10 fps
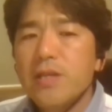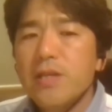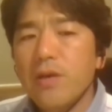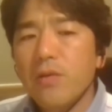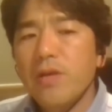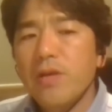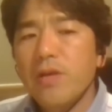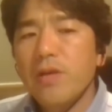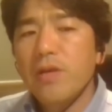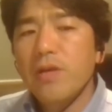So
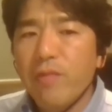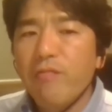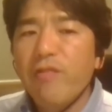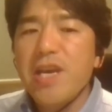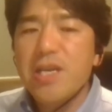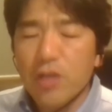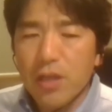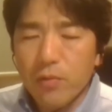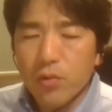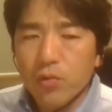it's very
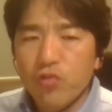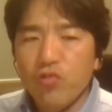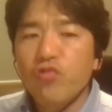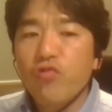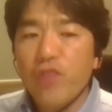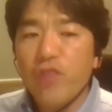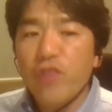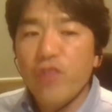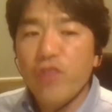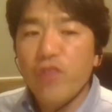reasonable to
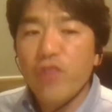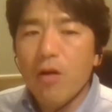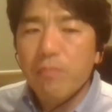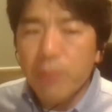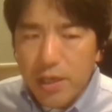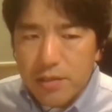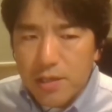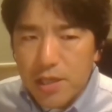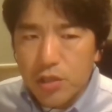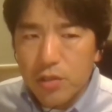treat the complex
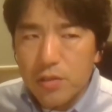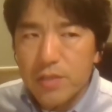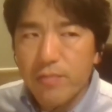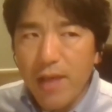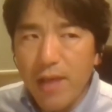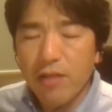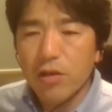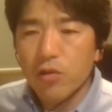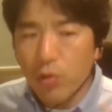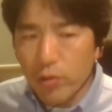lesion like
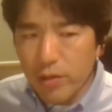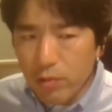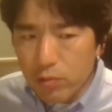a nodal